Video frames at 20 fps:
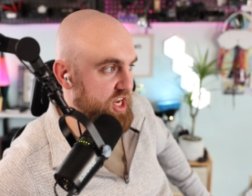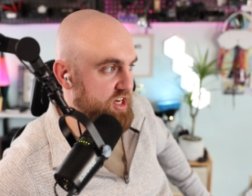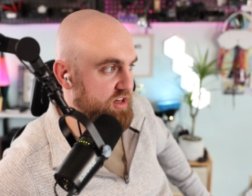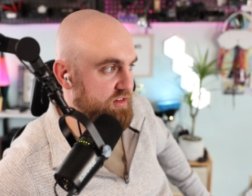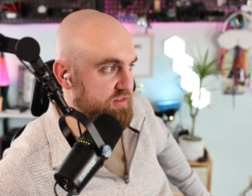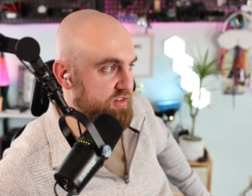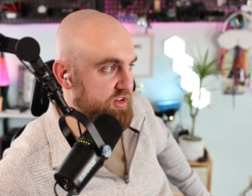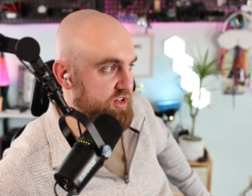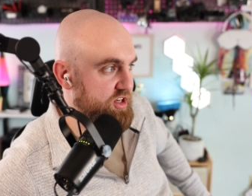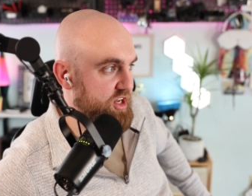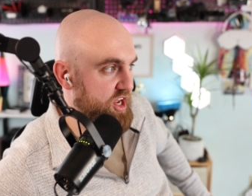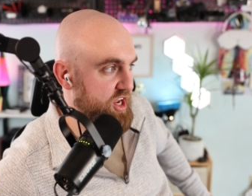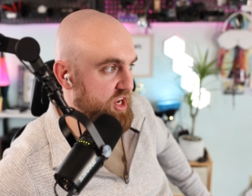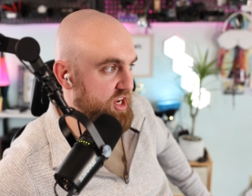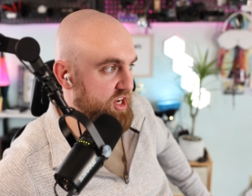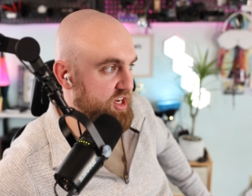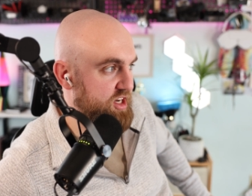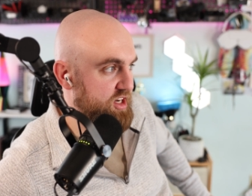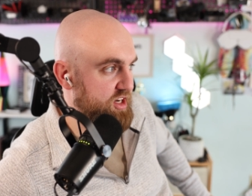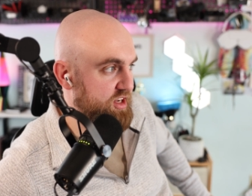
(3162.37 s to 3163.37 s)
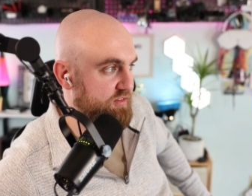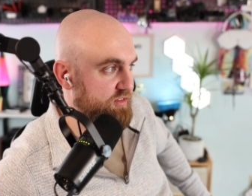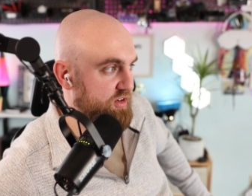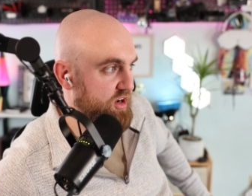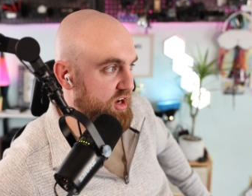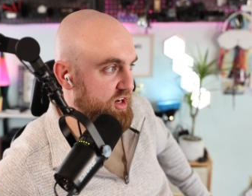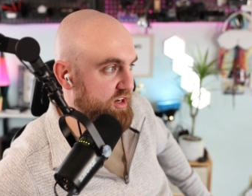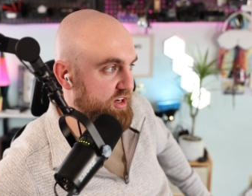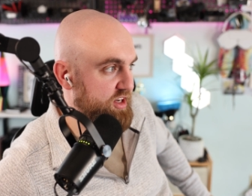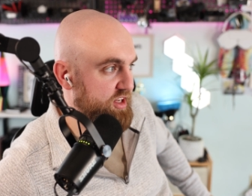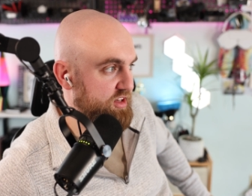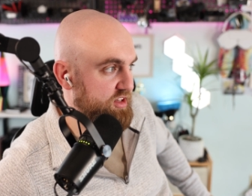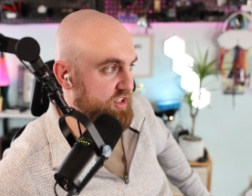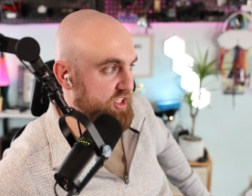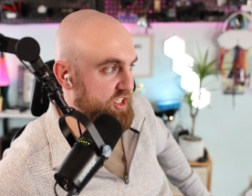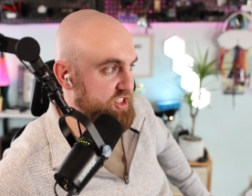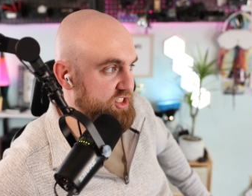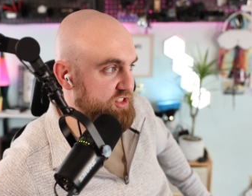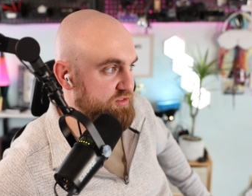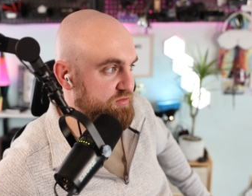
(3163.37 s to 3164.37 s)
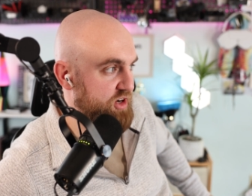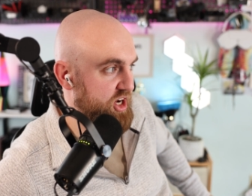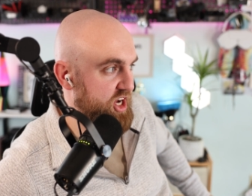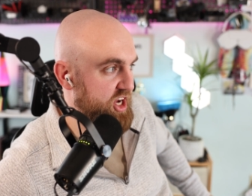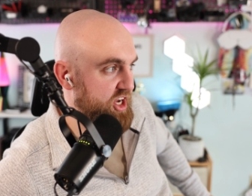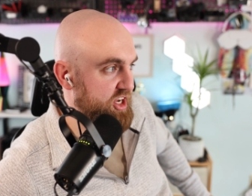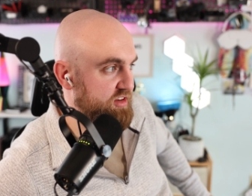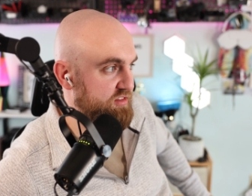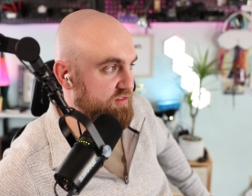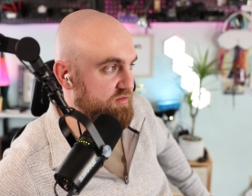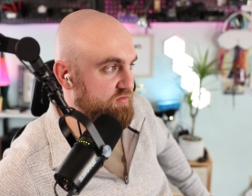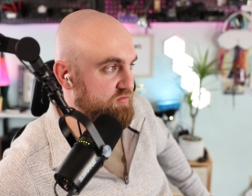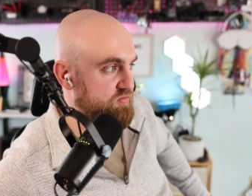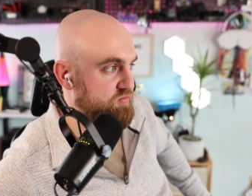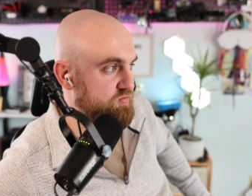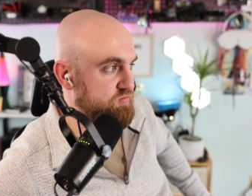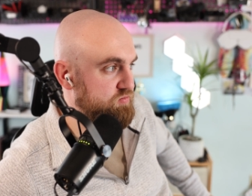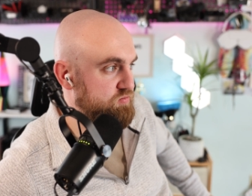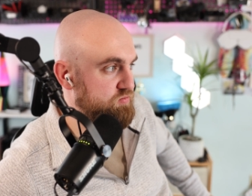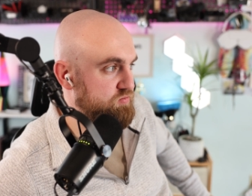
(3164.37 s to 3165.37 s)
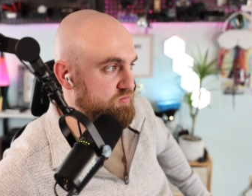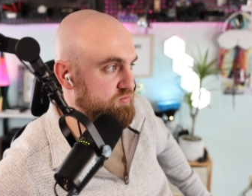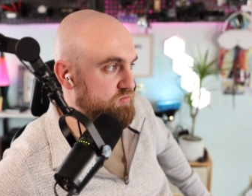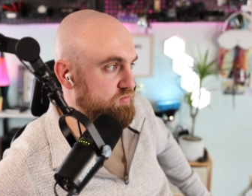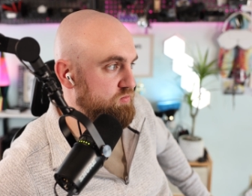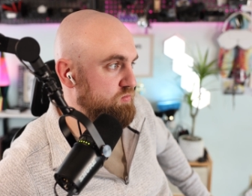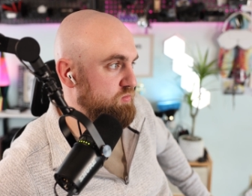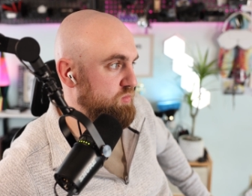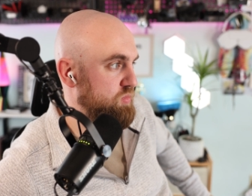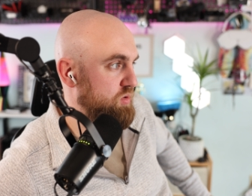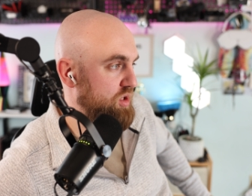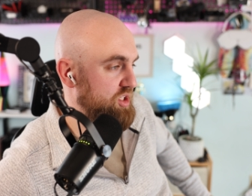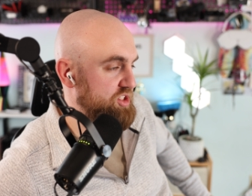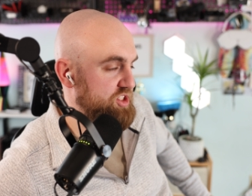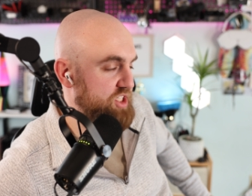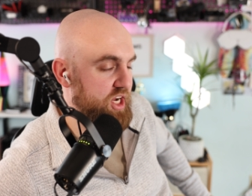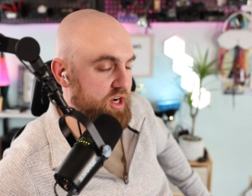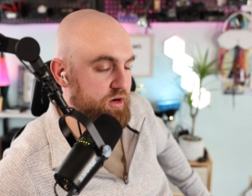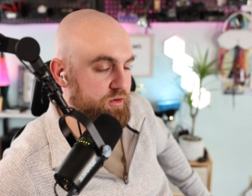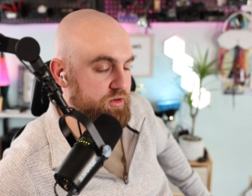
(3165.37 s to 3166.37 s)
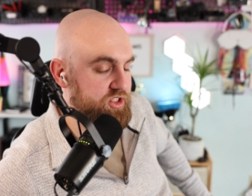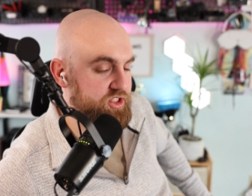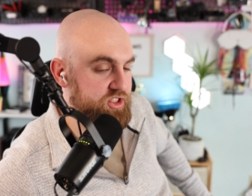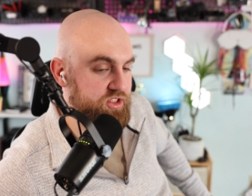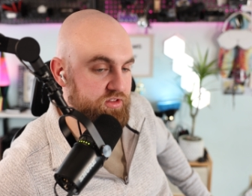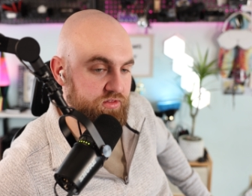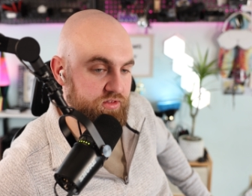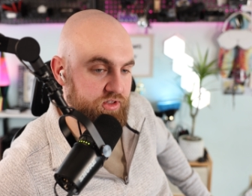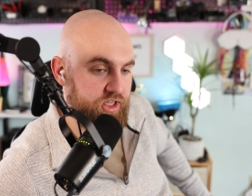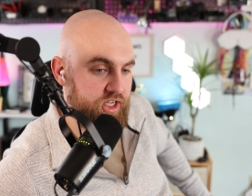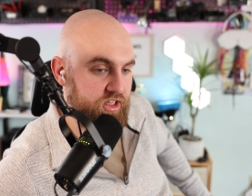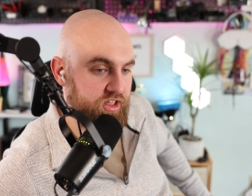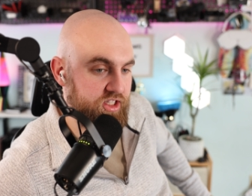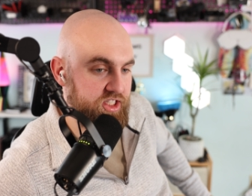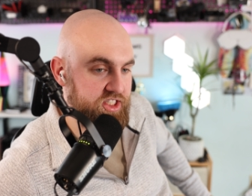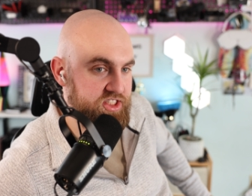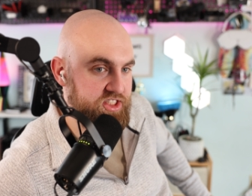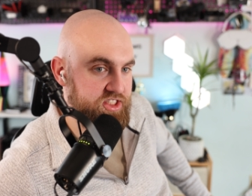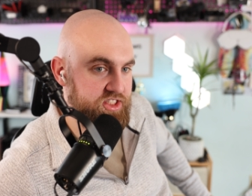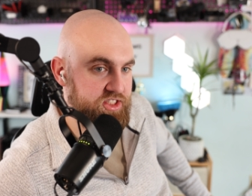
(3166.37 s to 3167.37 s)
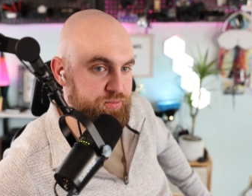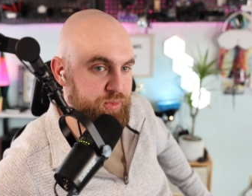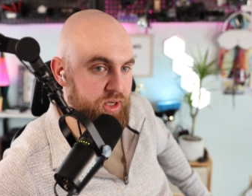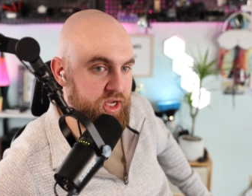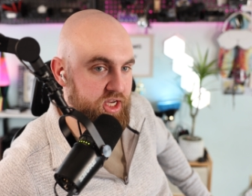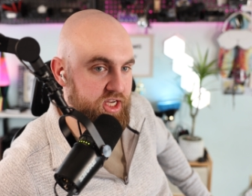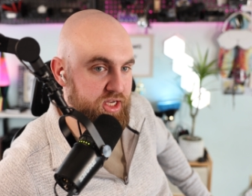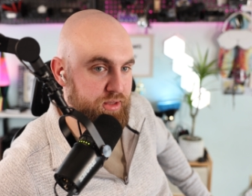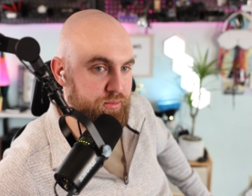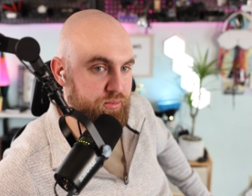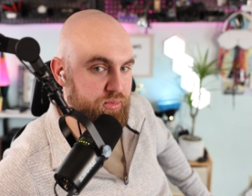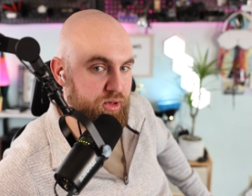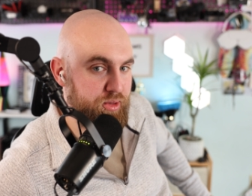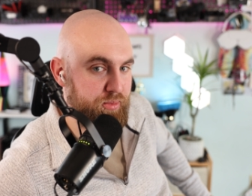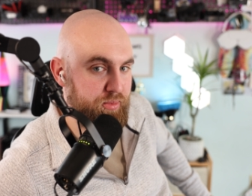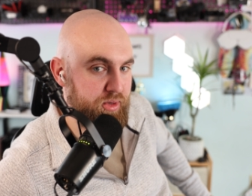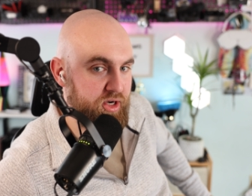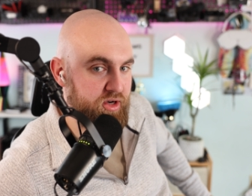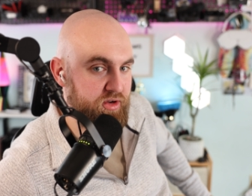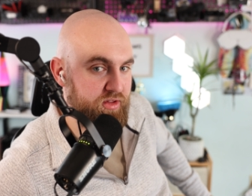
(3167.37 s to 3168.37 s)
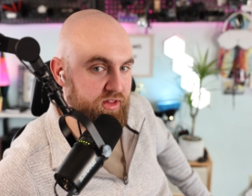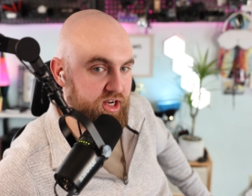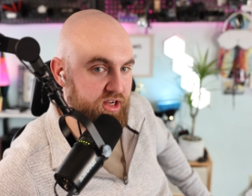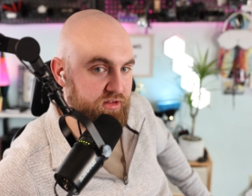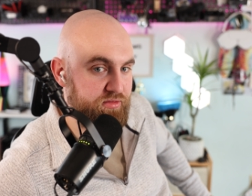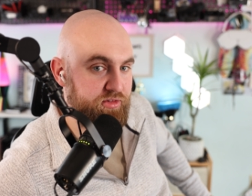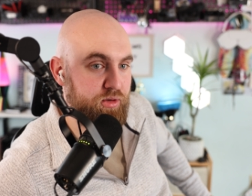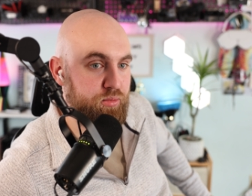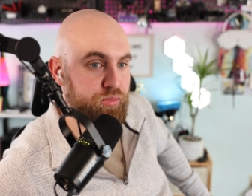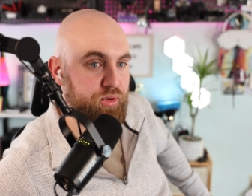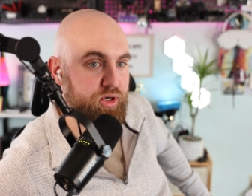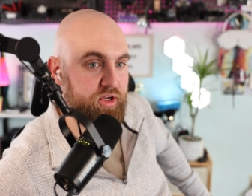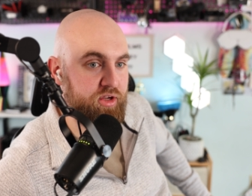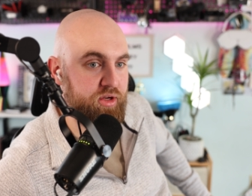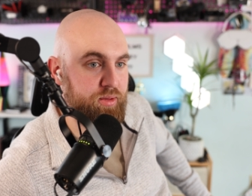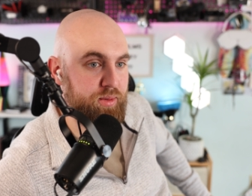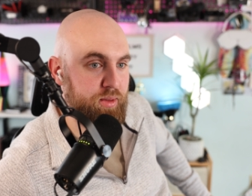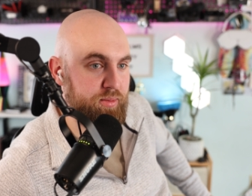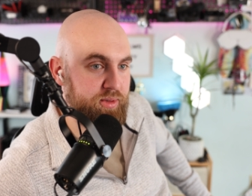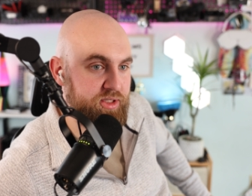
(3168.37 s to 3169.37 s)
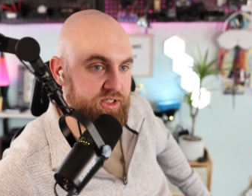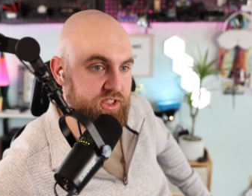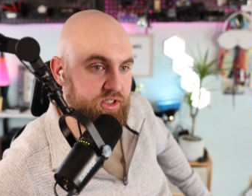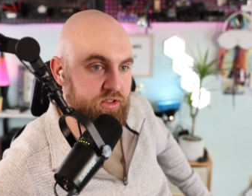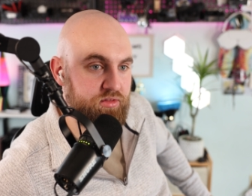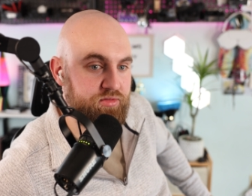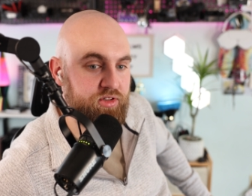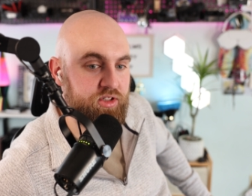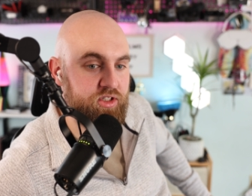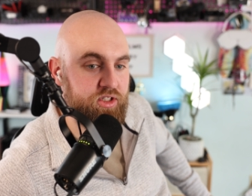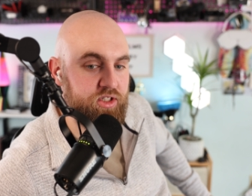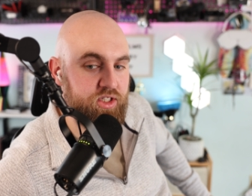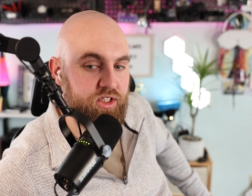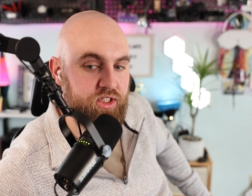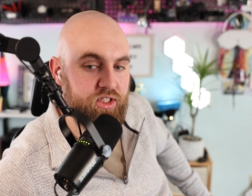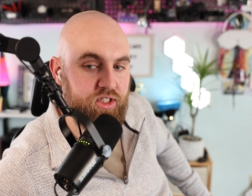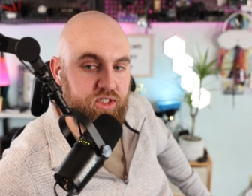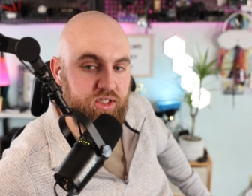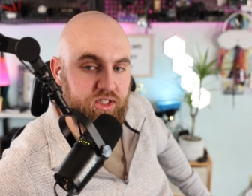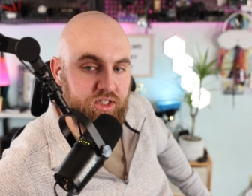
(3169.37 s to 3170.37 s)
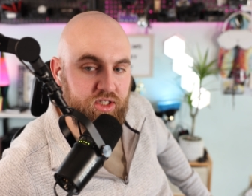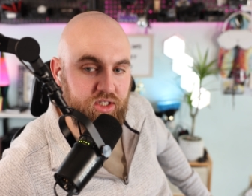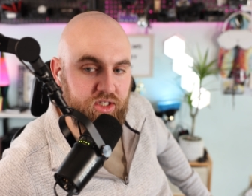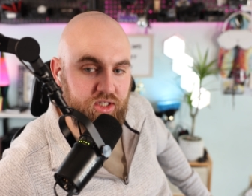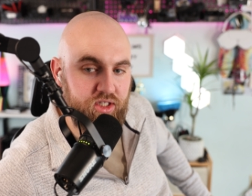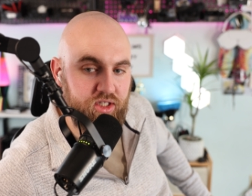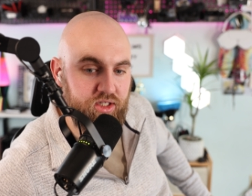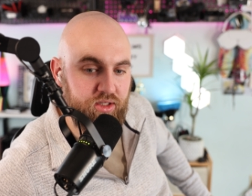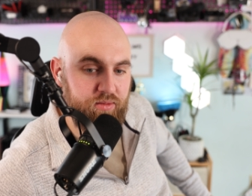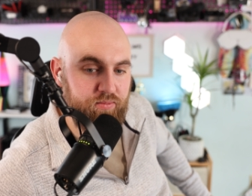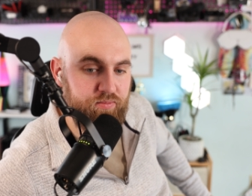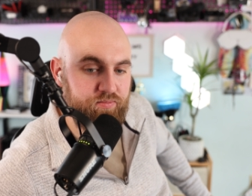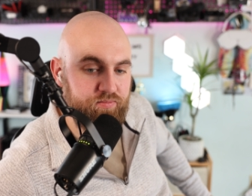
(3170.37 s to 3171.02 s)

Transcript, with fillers: of the day and I've gotten at least five plus hours of at least spent in Premiere, then I feel pretty good about myself. Mm-hmm. Um,